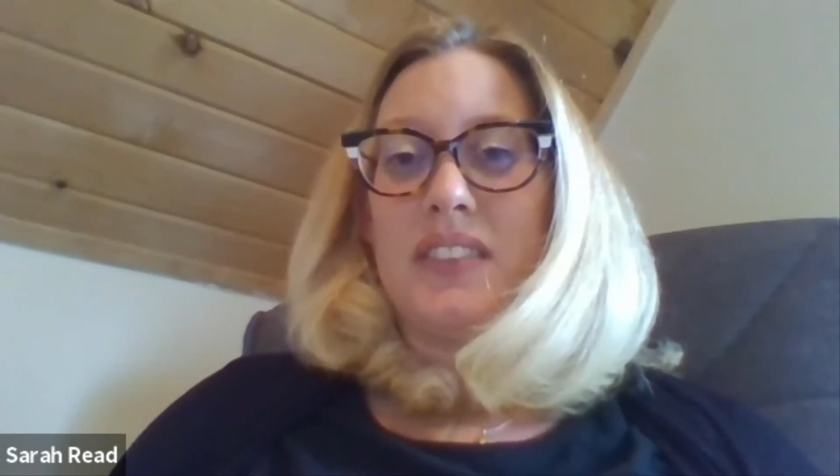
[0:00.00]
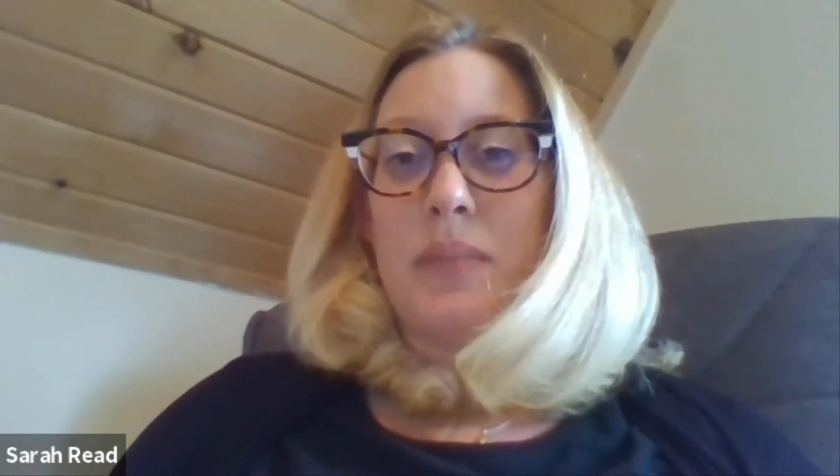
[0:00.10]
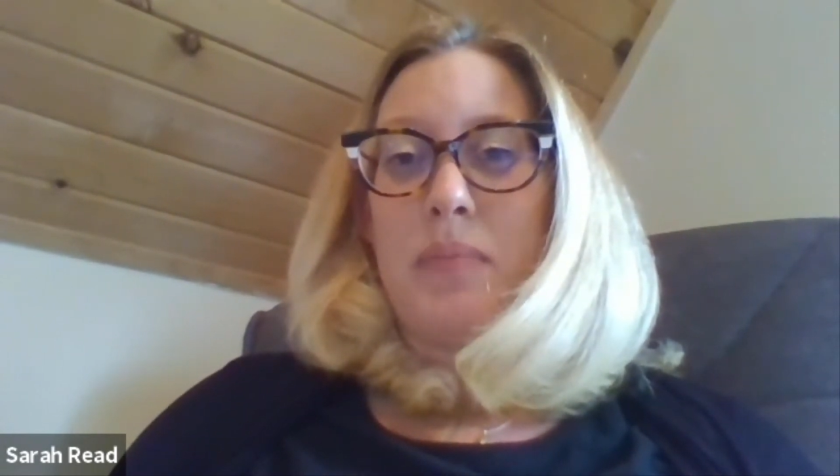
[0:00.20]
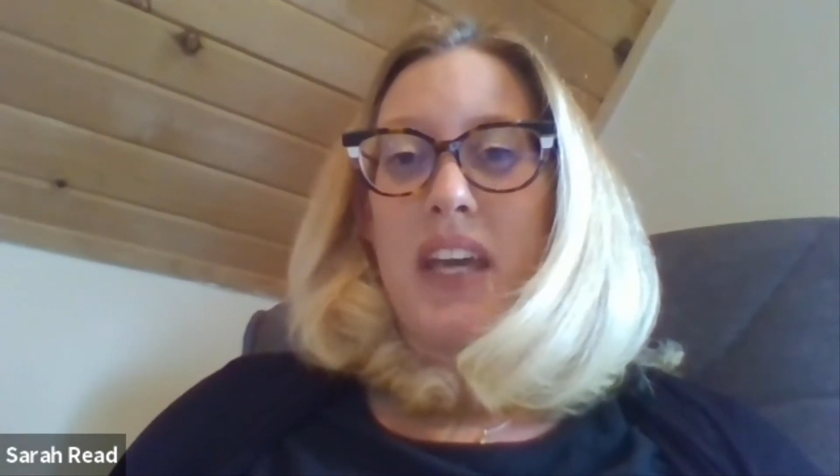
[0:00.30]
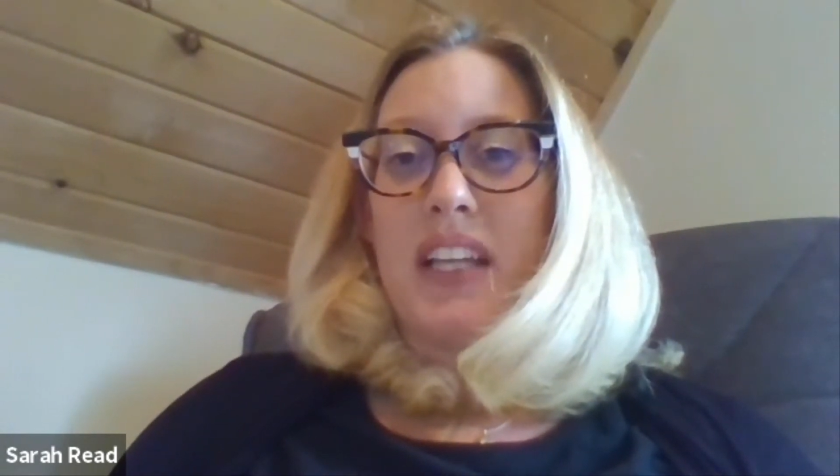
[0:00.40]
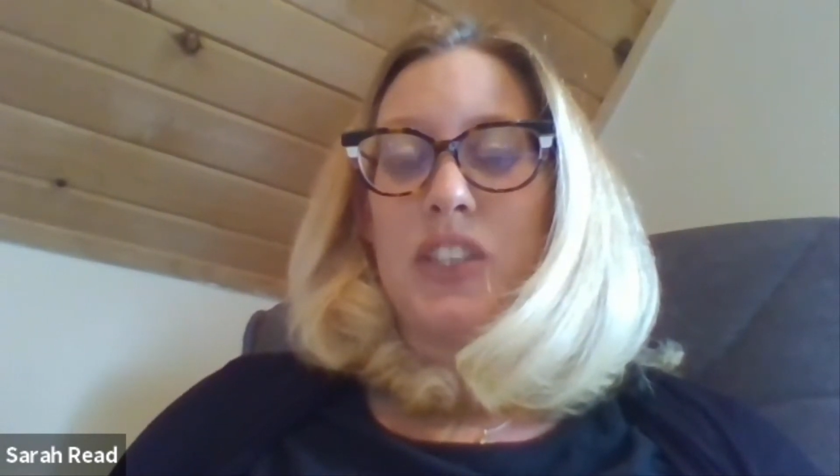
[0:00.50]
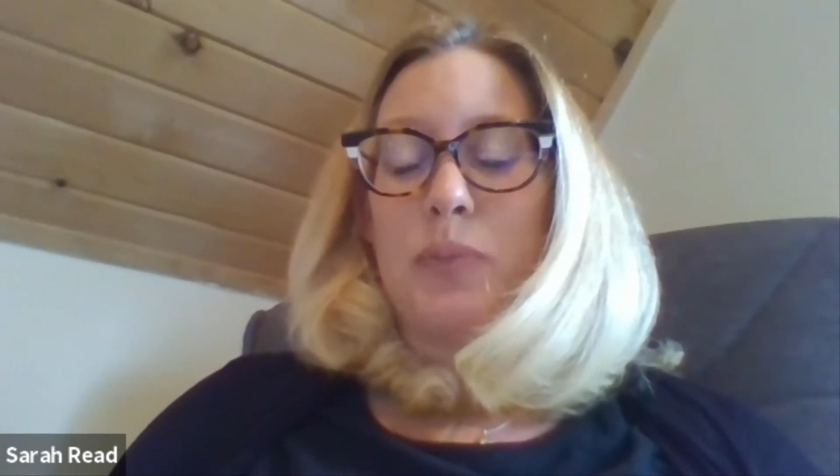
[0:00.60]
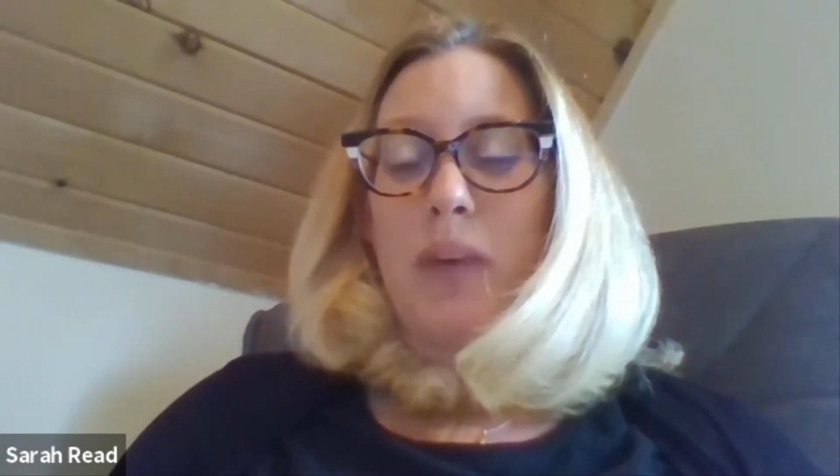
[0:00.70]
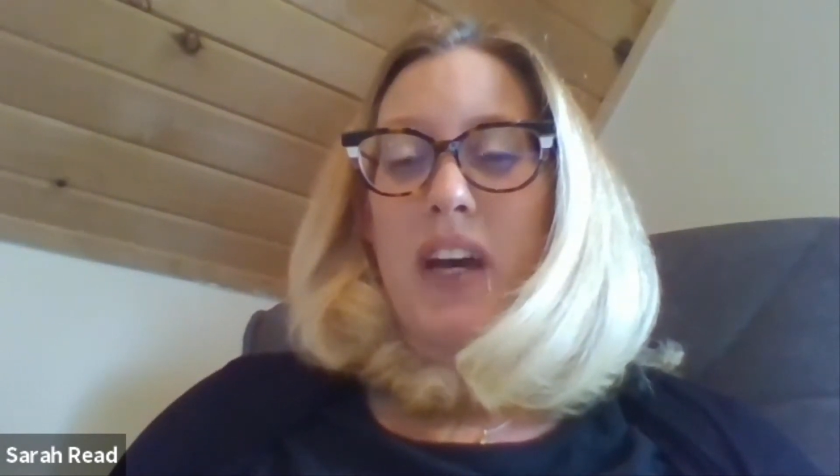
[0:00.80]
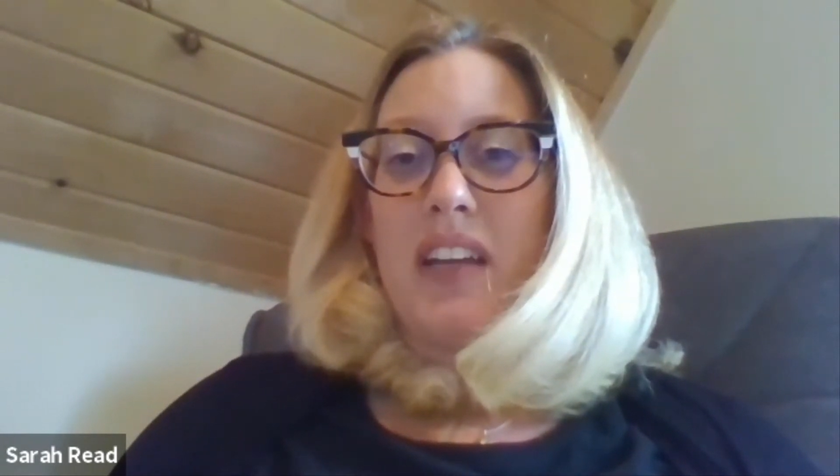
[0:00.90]
manage
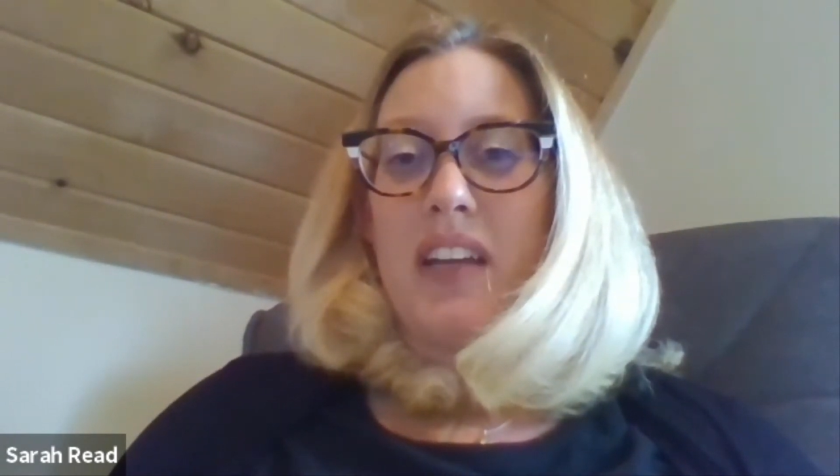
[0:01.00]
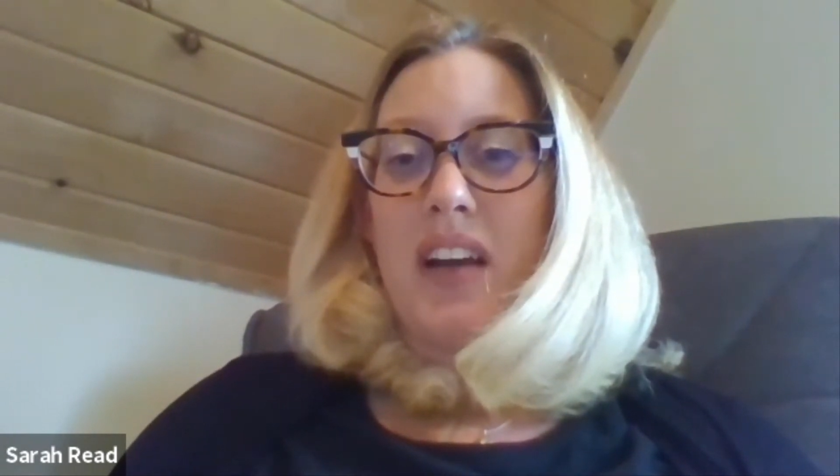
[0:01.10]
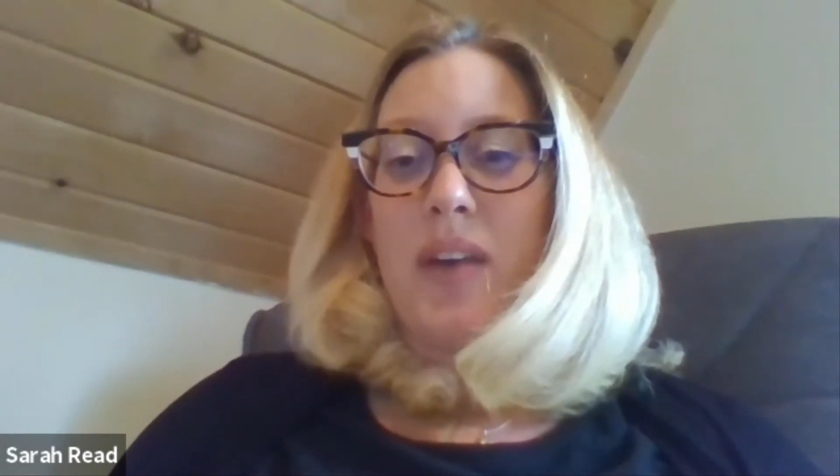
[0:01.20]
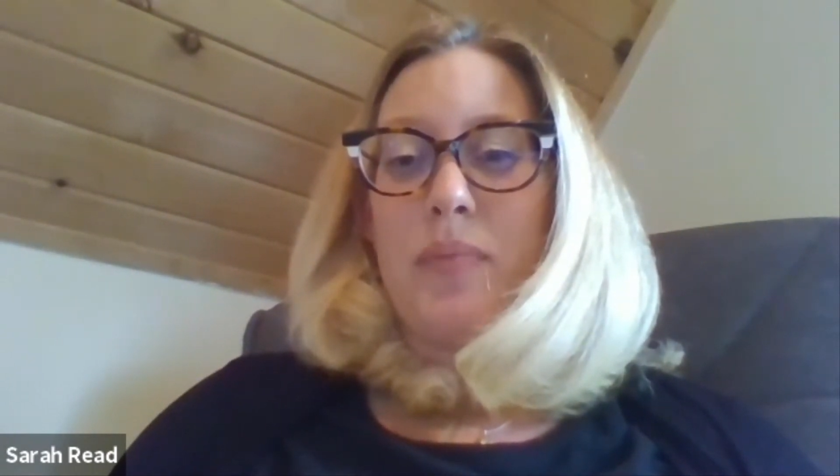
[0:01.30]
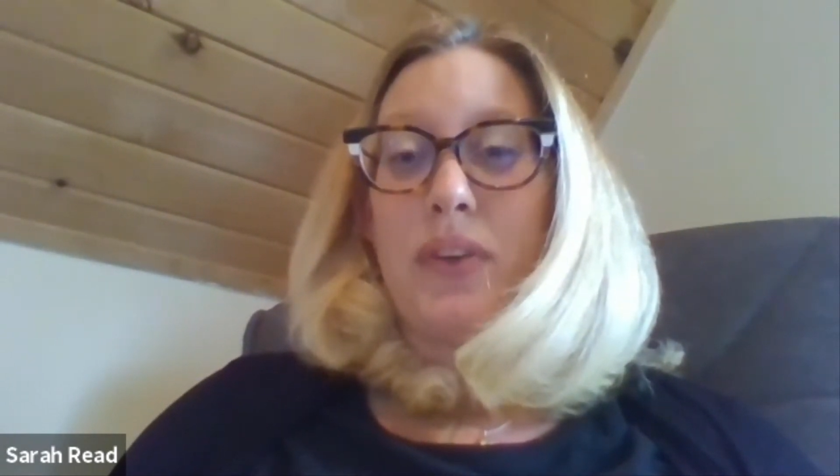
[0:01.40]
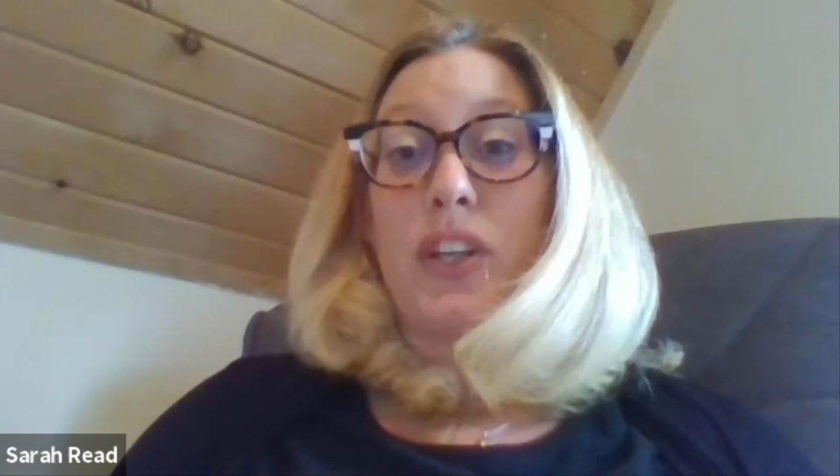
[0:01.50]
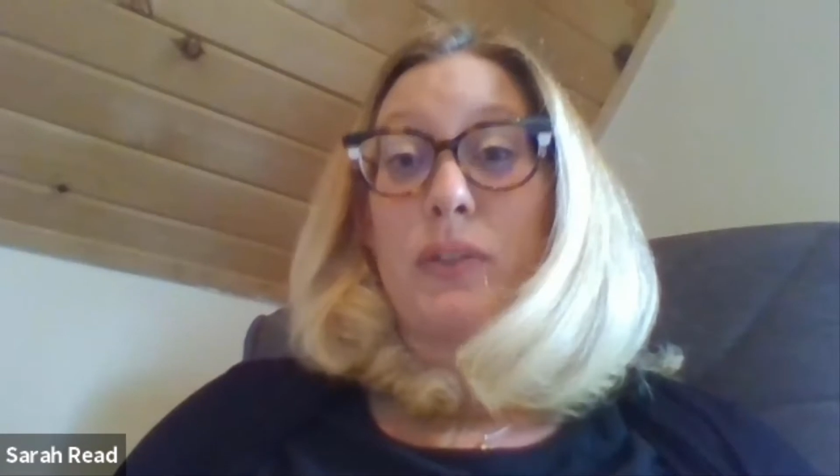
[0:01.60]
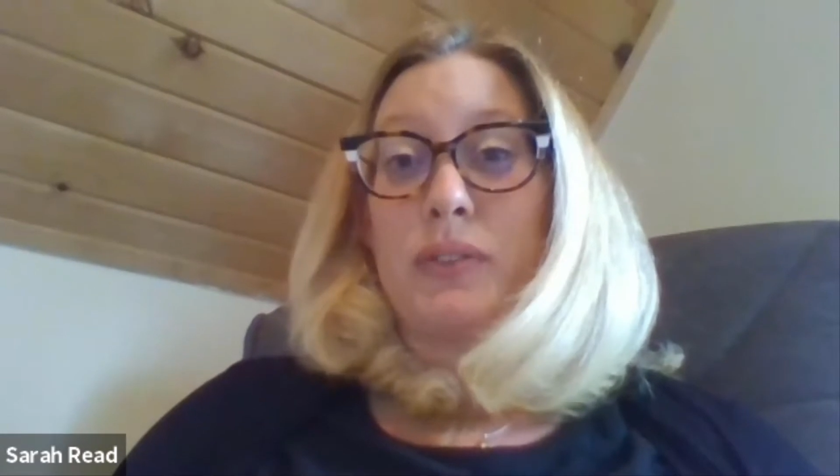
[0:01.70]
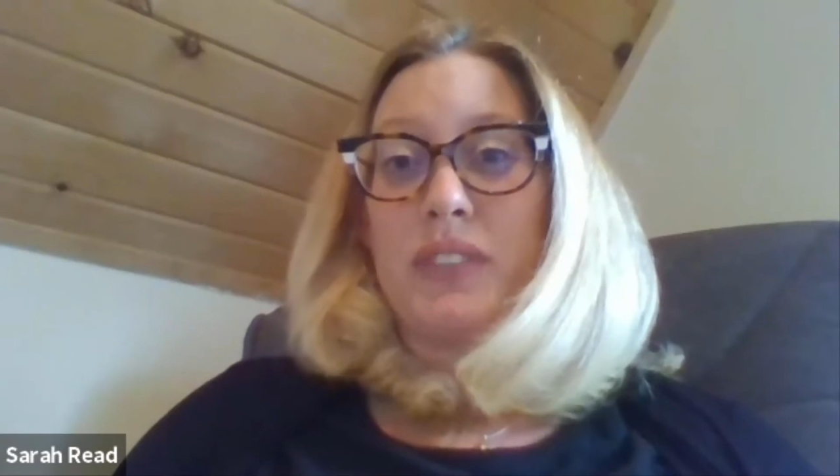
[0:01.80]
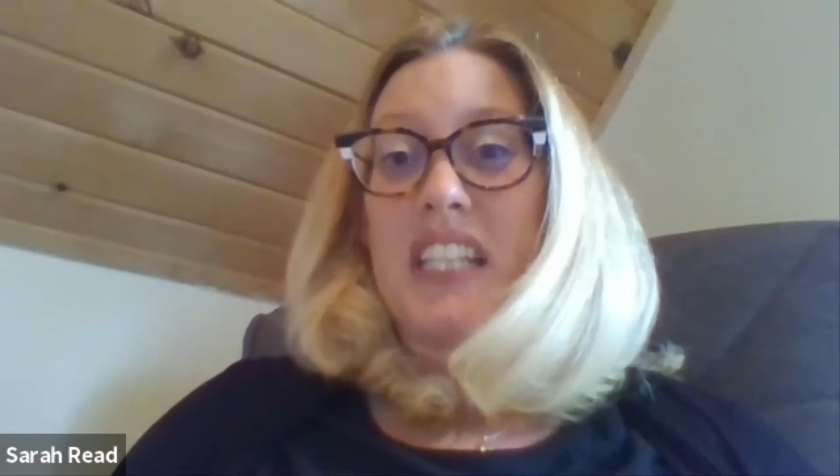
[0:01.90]
by building a
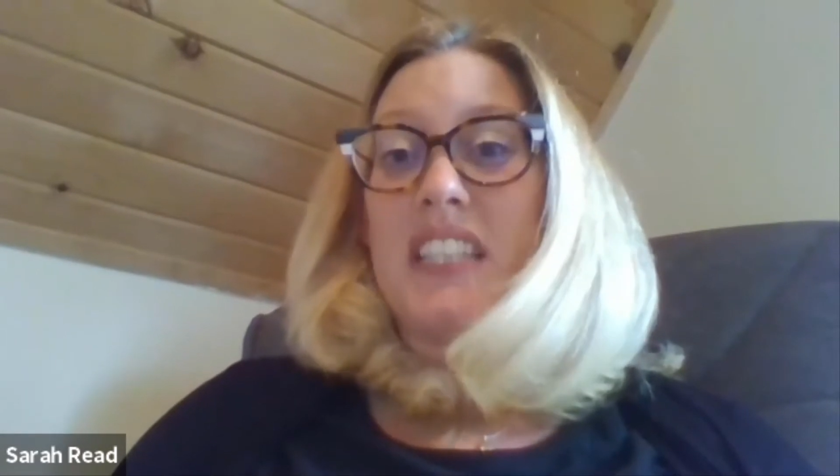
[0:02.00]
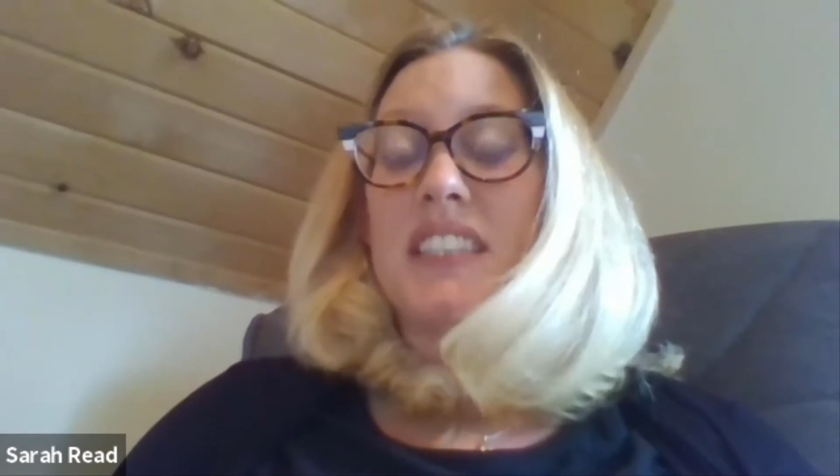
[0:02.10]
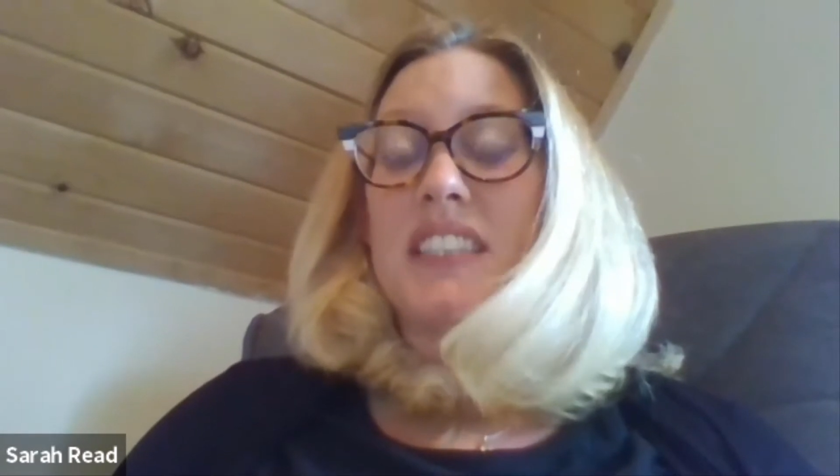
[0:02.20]
routine.